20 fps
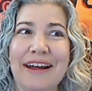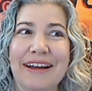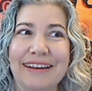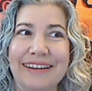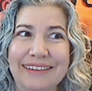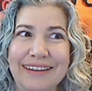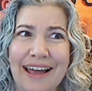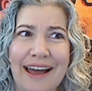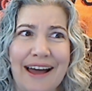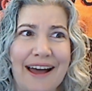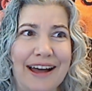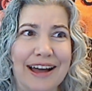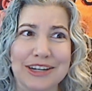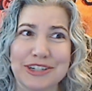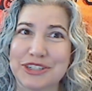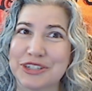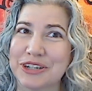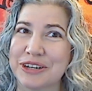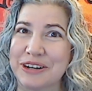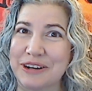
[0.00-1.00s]
yeah,
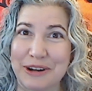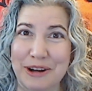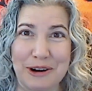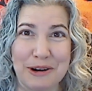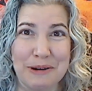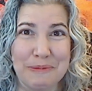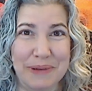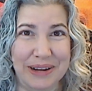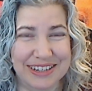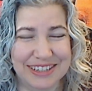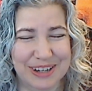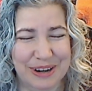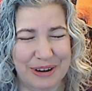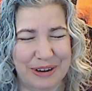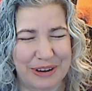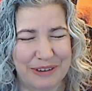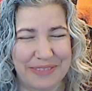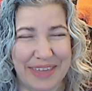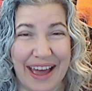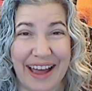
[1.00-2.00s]
sure, nobody's
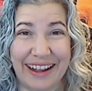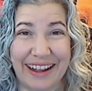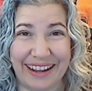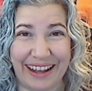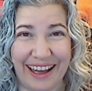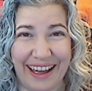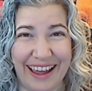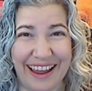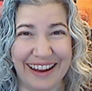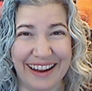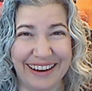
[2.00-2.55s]
heard of that guy.